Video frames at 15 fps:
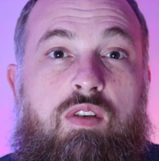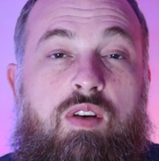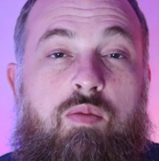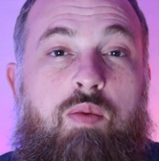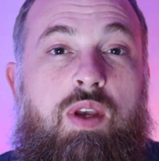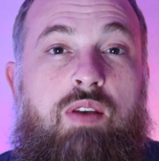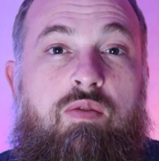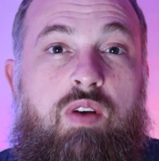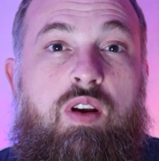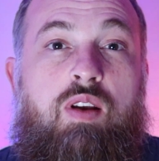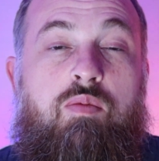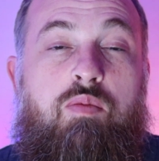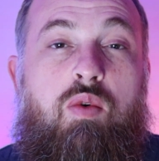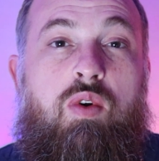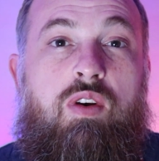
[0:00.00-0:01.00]
And make it very
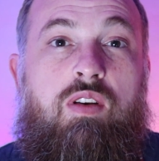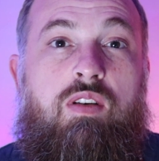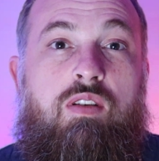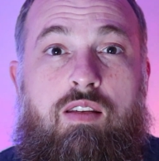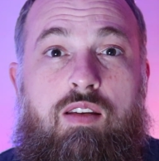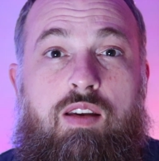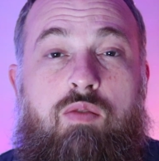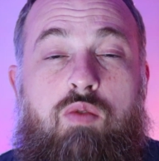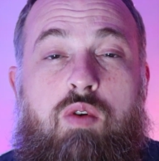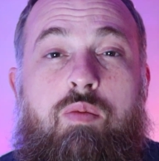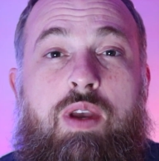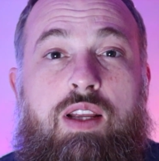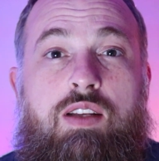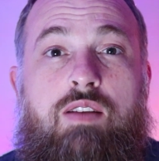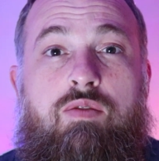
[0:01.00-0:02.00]
important. It will
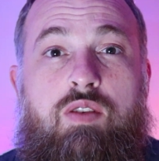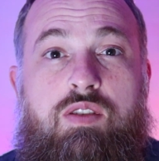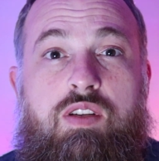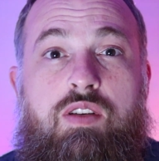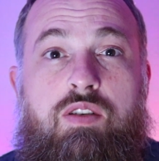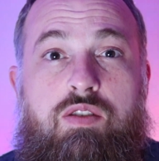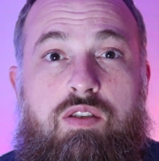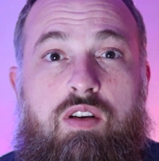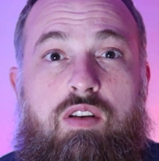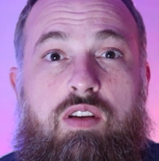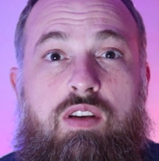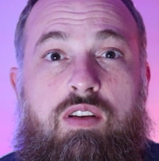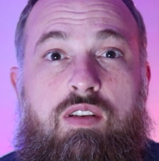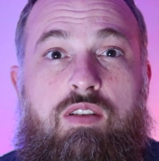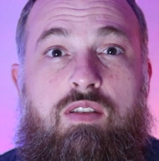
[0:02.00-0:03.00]
make a difference in your journey.
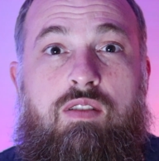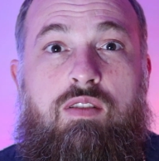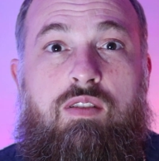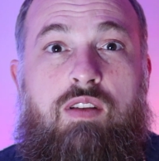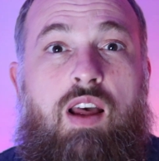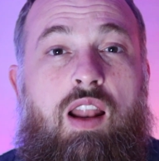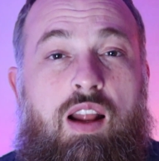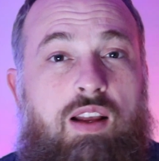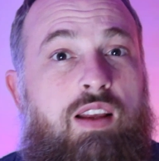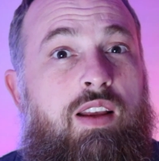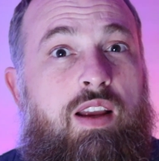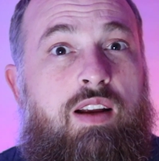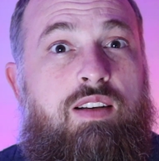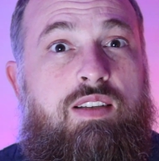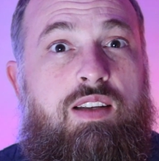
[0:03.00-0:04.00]
That I can
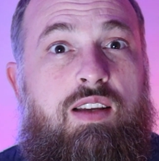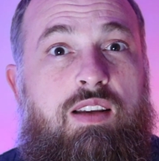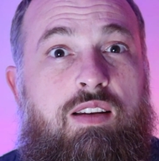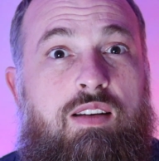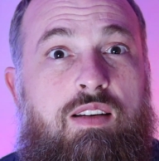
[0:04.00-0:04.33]
guarantee.